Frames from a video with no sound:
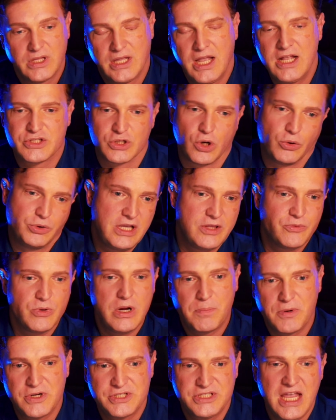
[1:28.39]
It's only
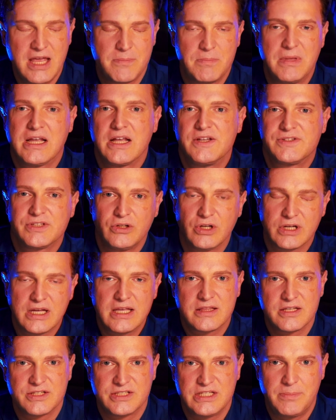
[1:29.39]
3% because they're looking
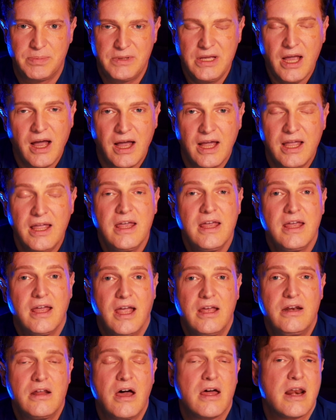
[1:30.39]
at the CPI
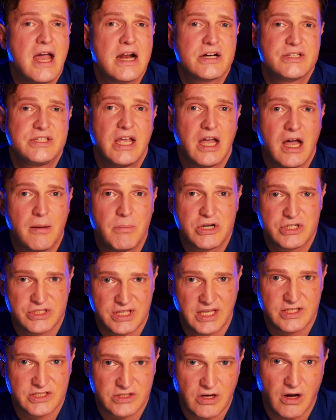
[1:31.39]
and not actually how much
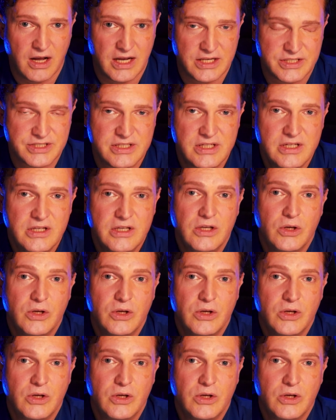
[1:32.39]
things cost.